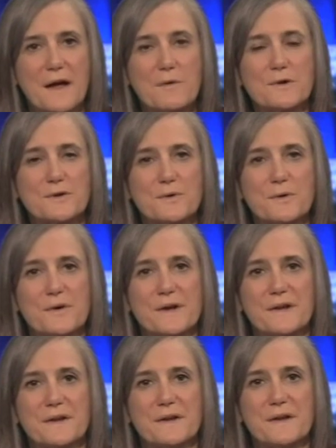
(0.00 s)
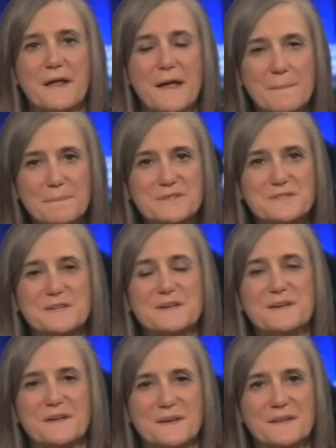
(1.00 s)
Ecuadorian
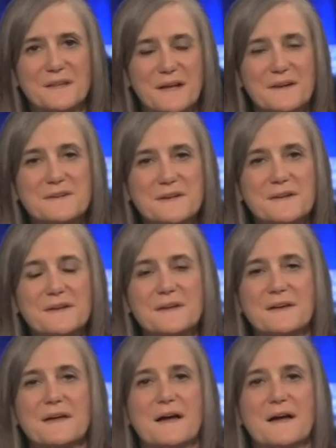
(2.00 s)
embassy in London,